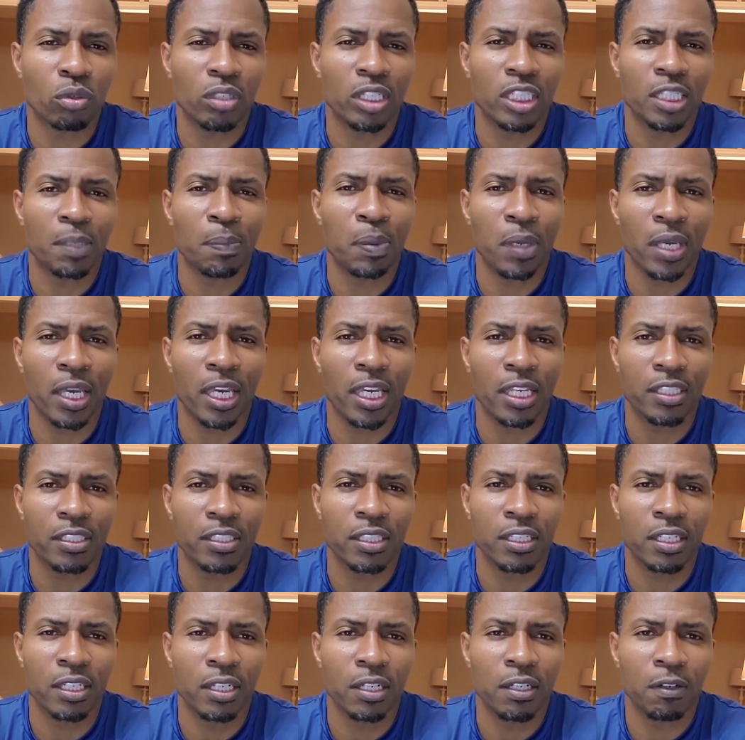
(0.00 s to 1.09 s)
It depends,
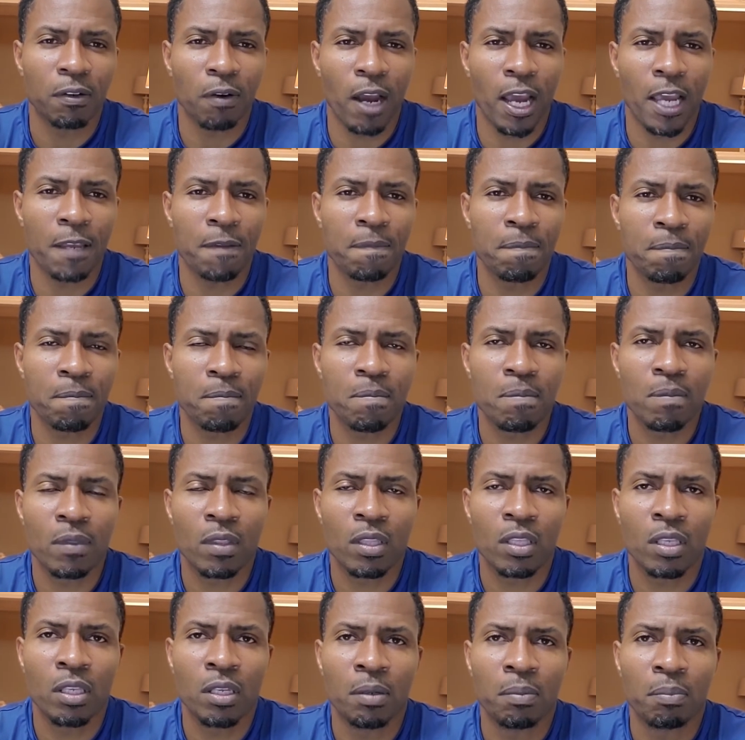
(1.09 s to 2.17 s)
right?
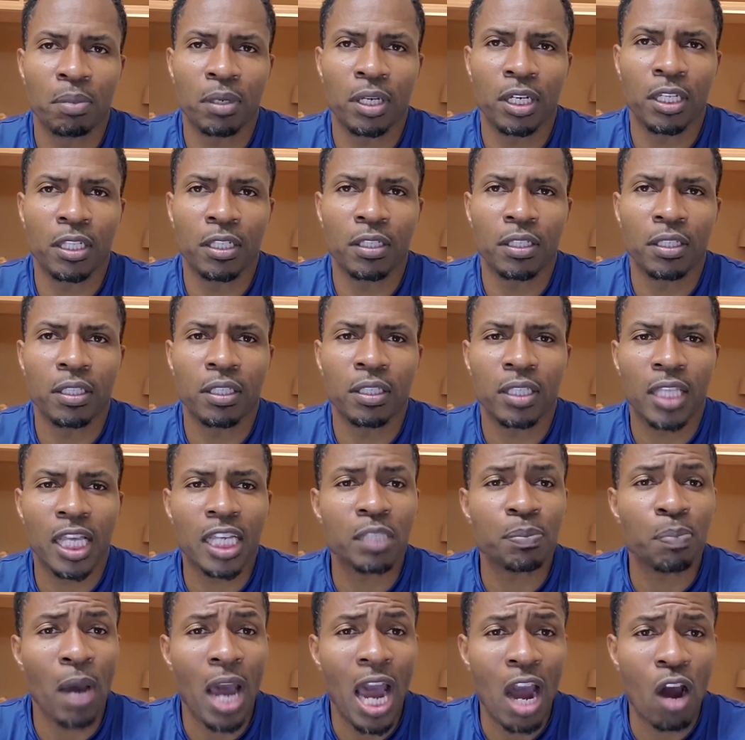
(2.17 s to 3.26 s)
But that's
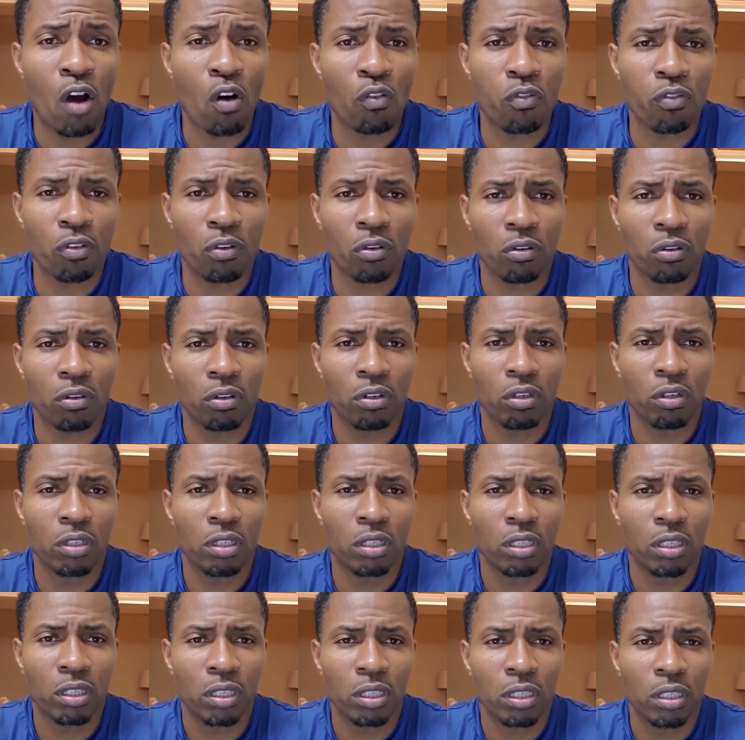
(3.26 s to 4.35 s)
powerful.
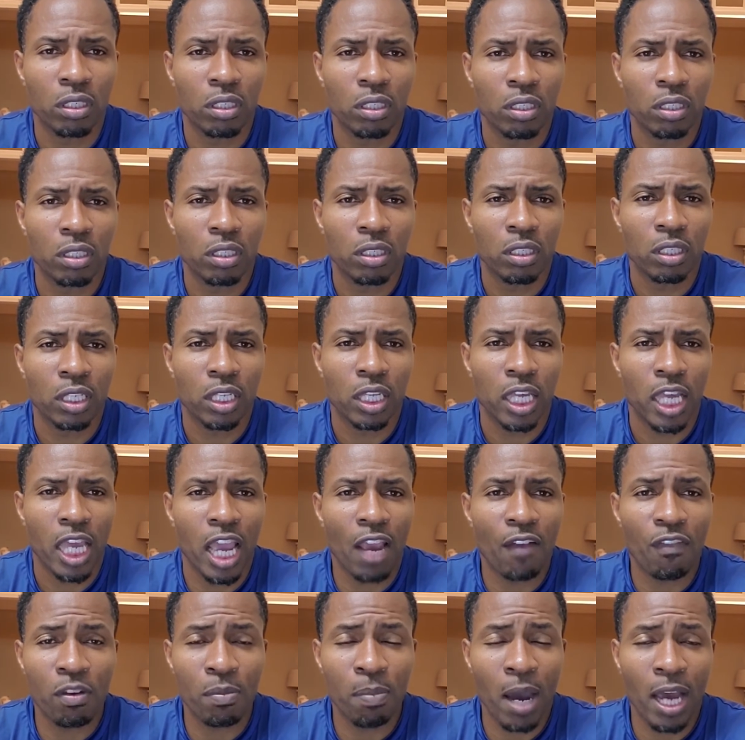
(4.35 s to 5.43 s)

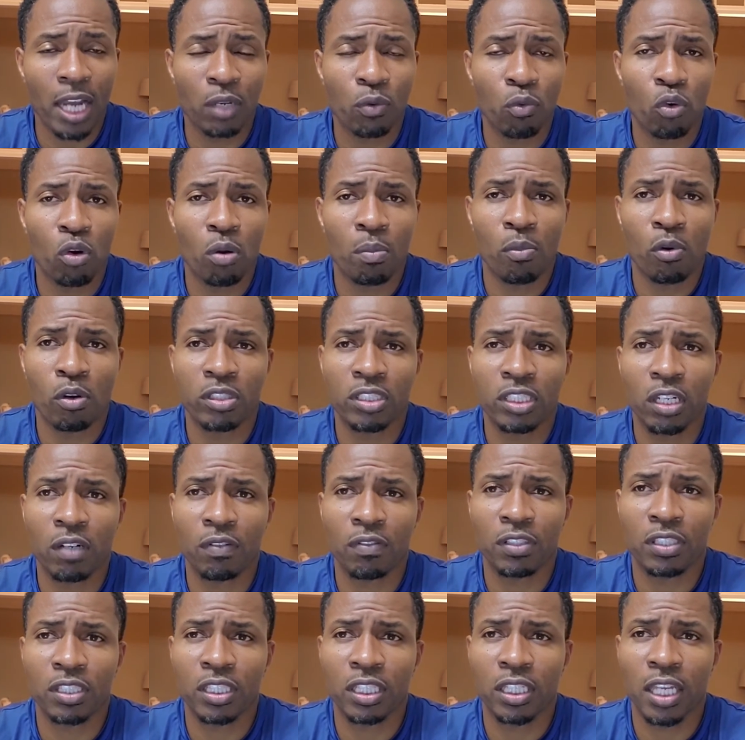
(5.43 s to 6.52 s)
Everybody want more
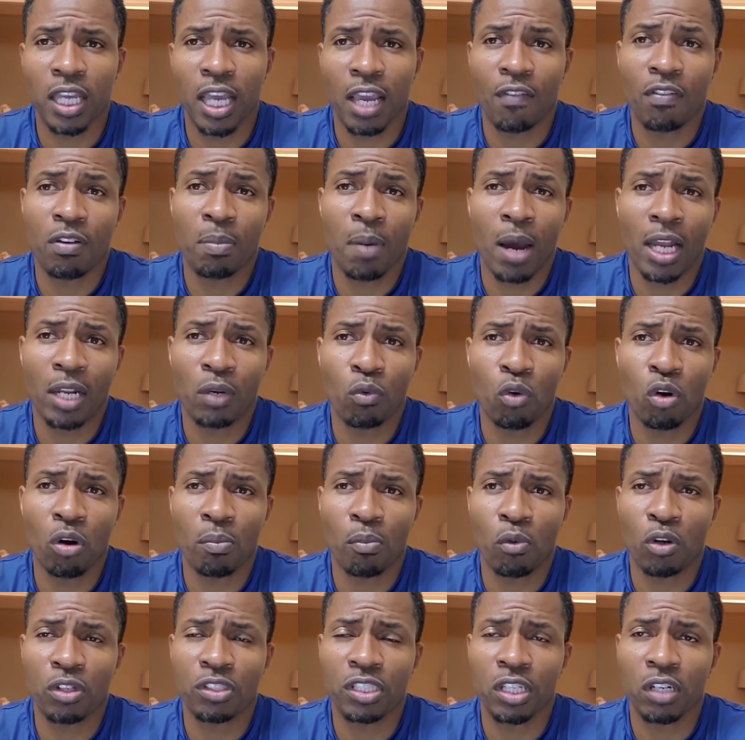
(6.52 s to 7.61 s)
self-esteem. Everybody want
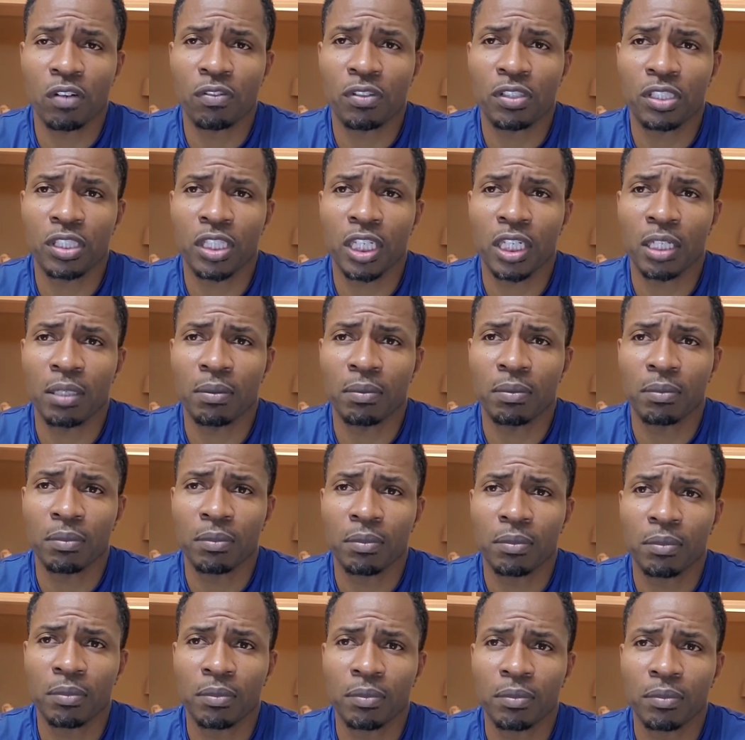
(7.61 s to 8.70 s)
more self-esteem.
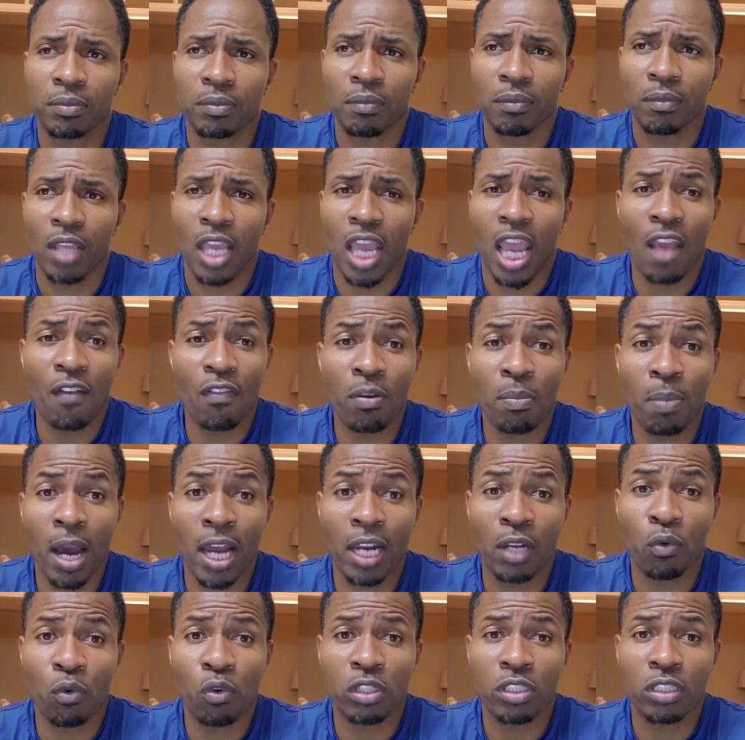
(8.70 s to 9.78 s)
Everybody
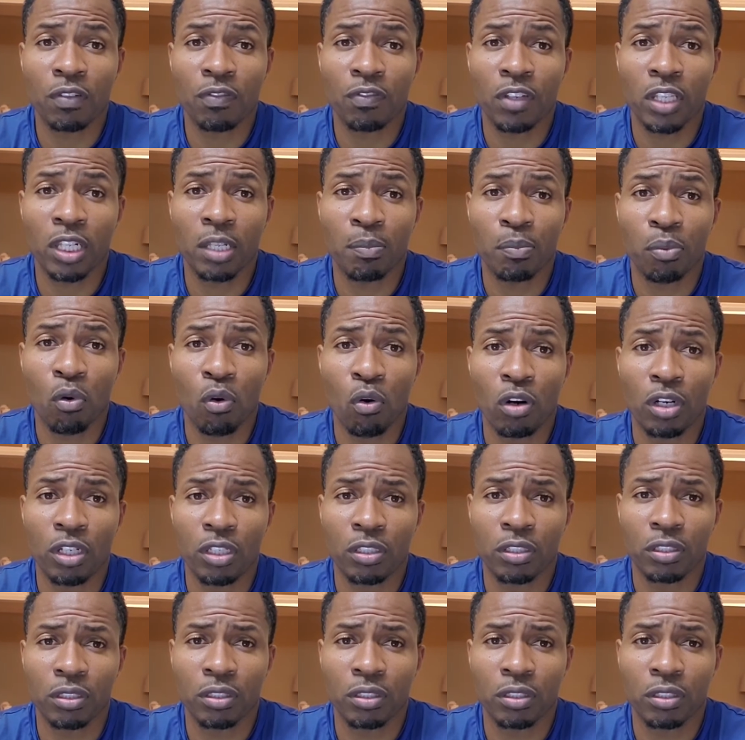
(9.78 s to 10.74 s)
wants to feel important.